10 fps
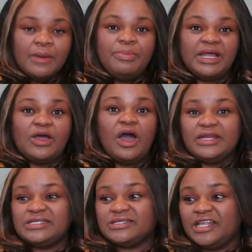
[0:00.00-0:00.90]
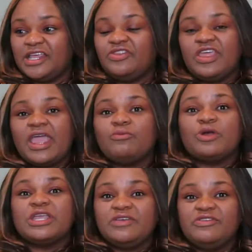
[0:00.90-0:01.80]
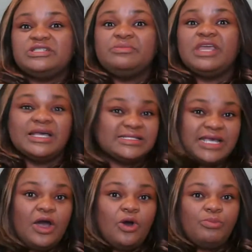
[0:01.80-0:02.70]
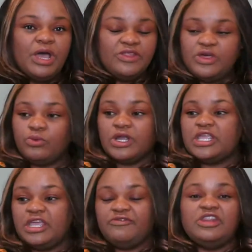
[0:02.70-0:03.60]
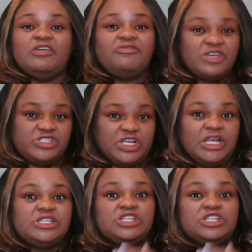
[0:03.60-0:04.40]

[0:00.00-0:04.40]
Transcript: But honestly, they were given to me as help. They weren't given the vision.